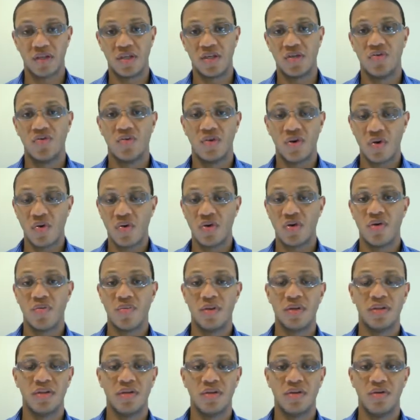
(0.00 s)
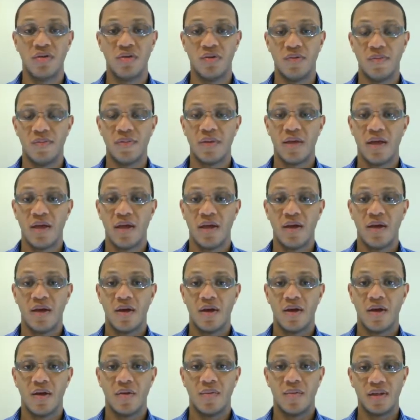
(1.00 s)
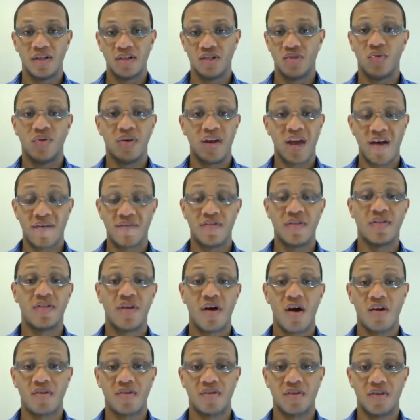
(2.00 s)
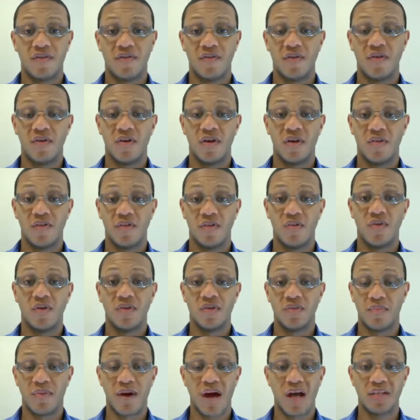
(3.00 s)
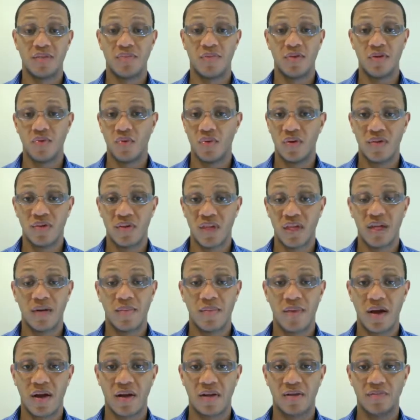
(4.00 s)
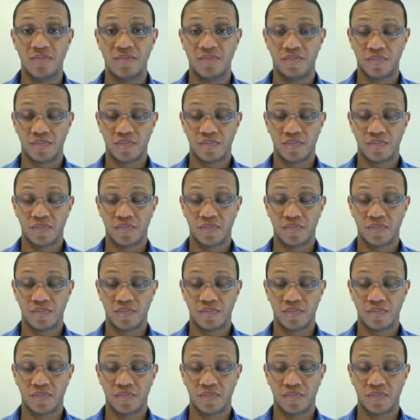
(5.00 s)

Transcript: and you know what you're meant to do, because you wouldn't have the thoughts. If it wasn't possible, you wouldn't think about it.